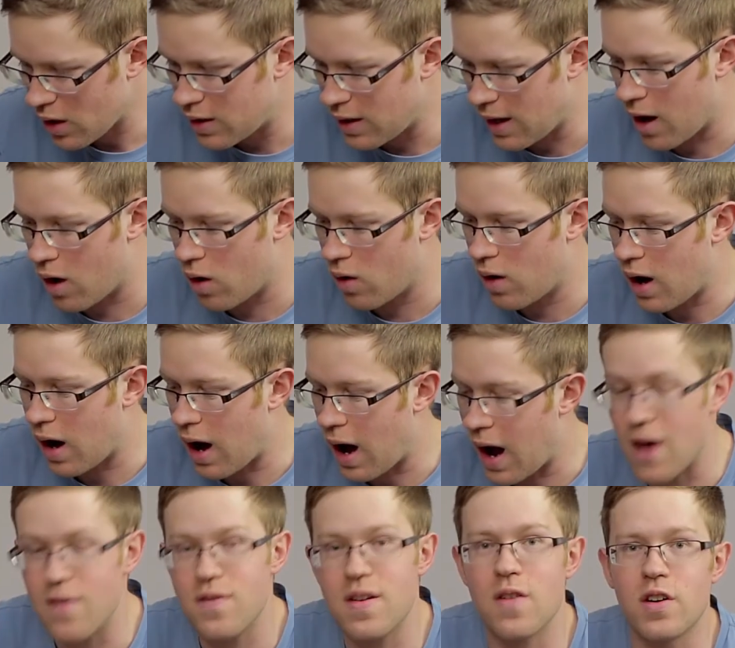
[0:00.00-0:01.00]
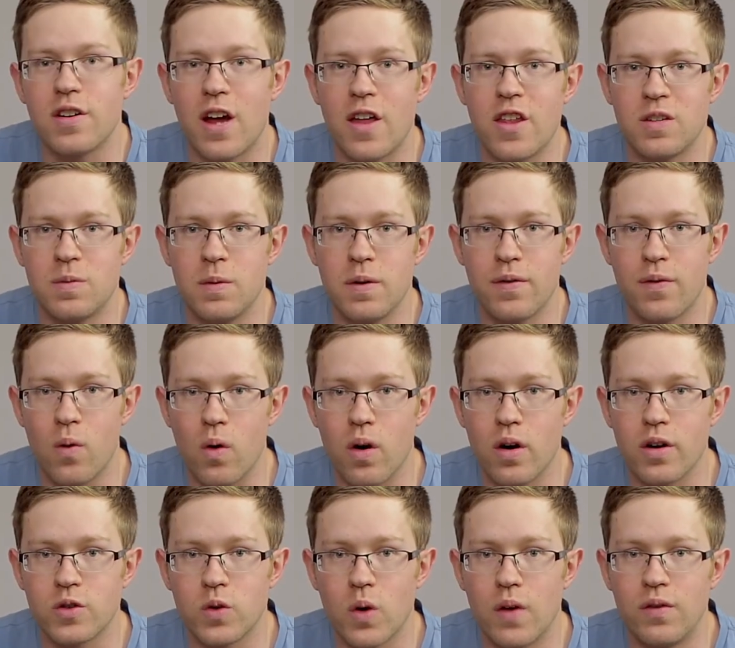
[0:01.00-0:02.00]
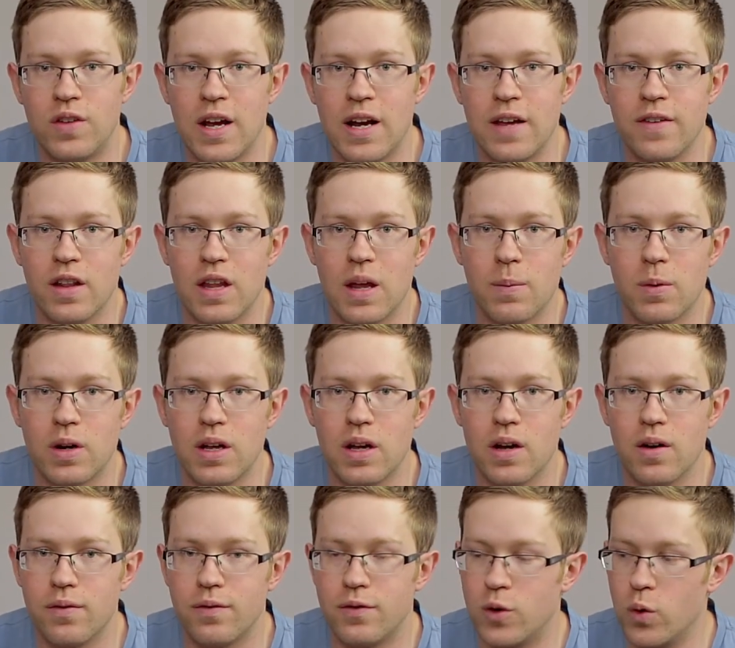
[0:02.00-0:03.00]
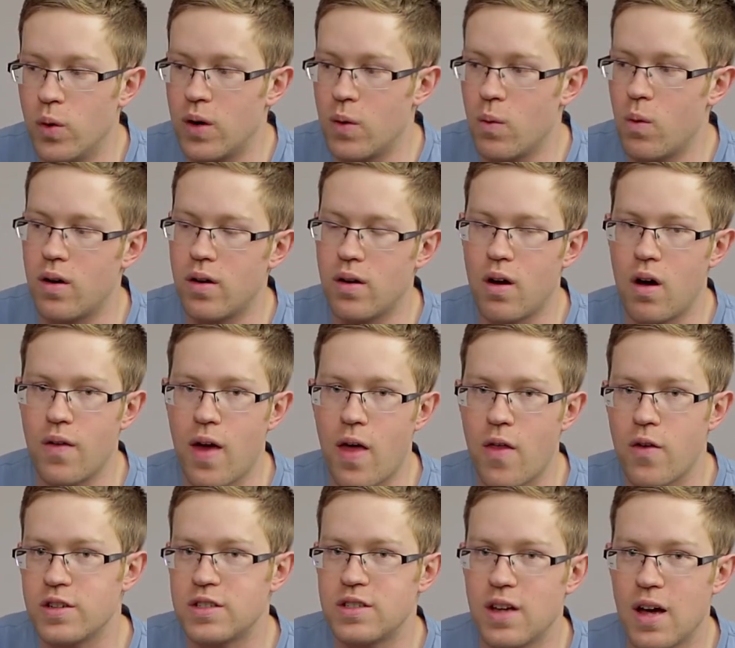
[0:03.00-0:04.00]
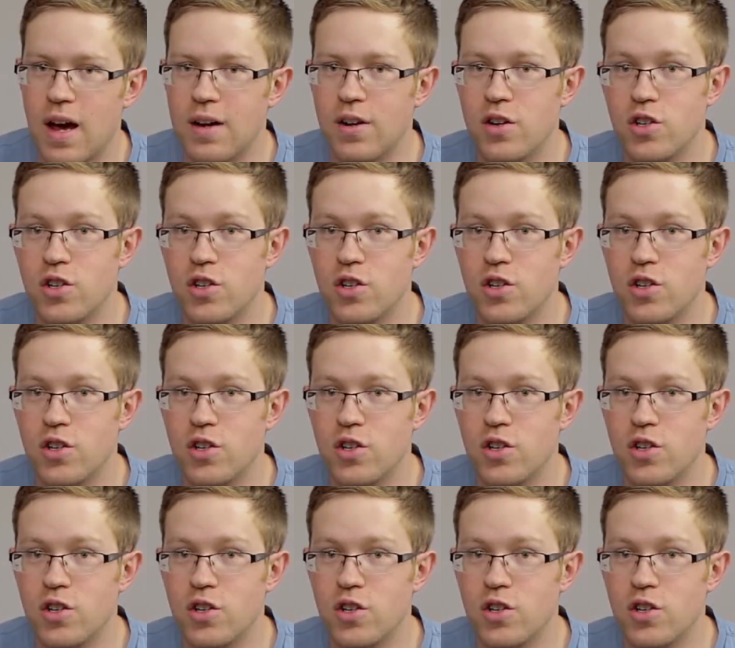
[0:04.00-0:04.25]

Now, I've never done this before, so I've taken the liberty of doing one on the other side